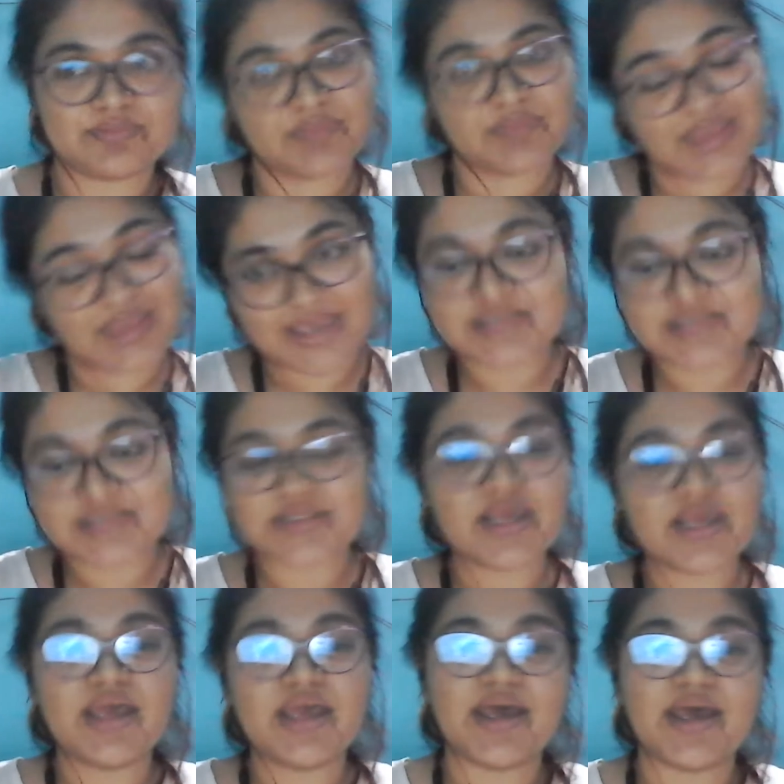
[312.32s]
Yes.
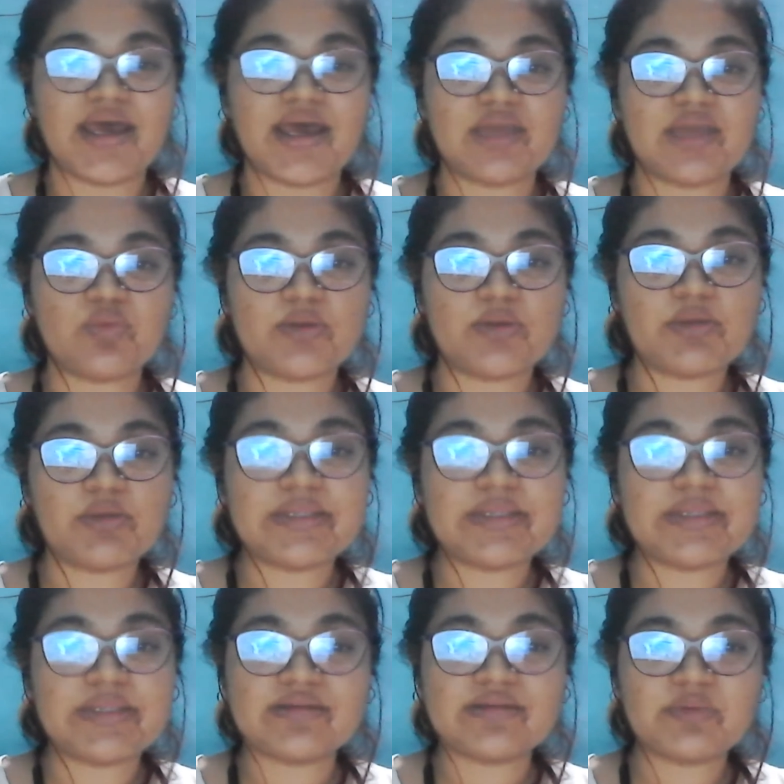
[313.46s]
And what about
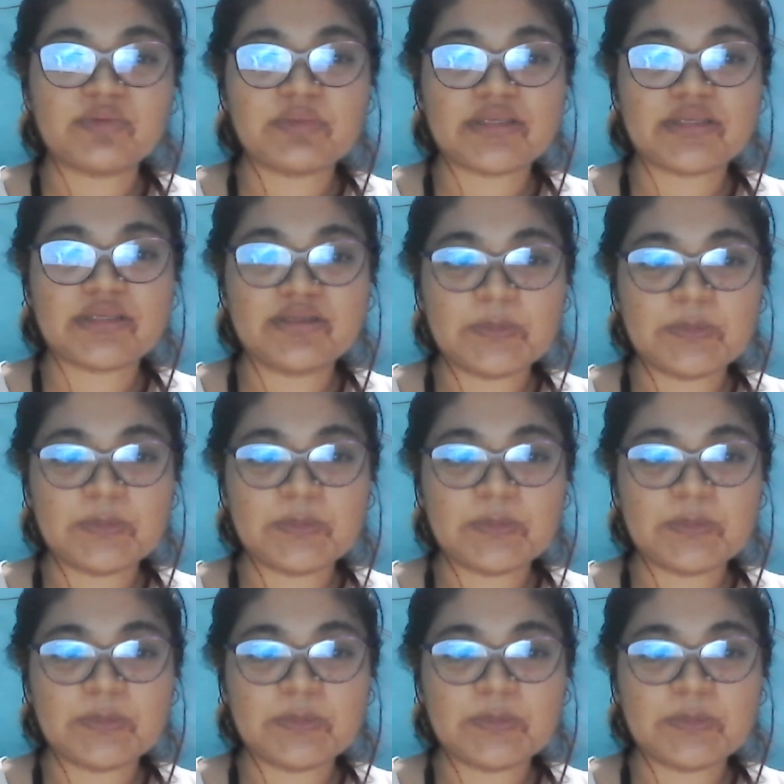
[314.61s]
lithium and beryllium?